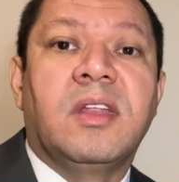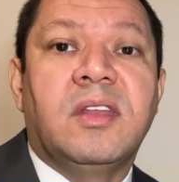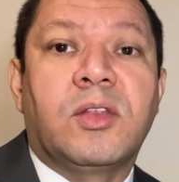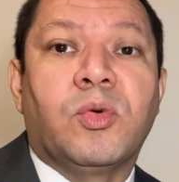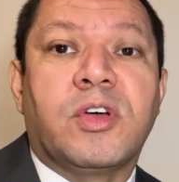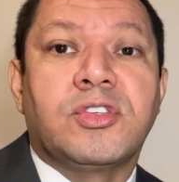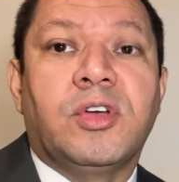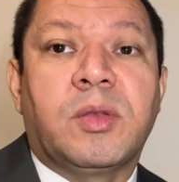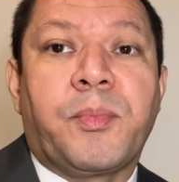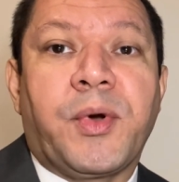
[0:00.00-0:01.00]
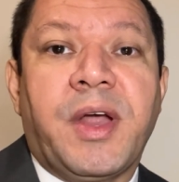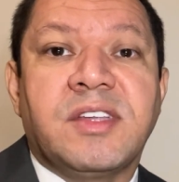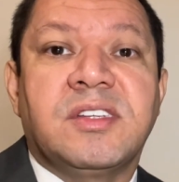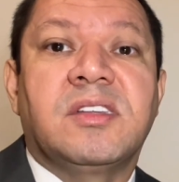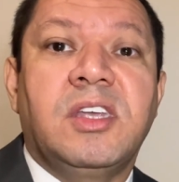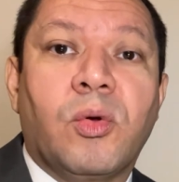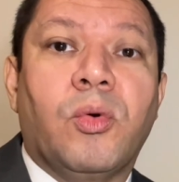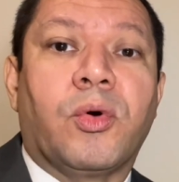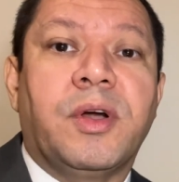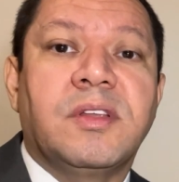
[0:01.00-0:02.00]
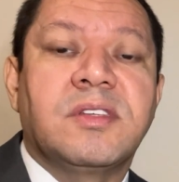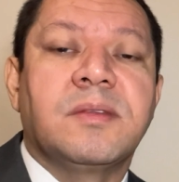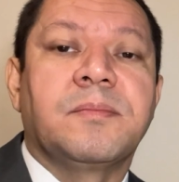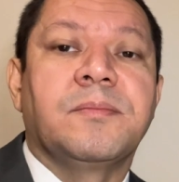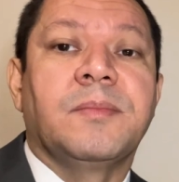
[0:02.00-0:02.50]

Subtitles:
that was not present in court.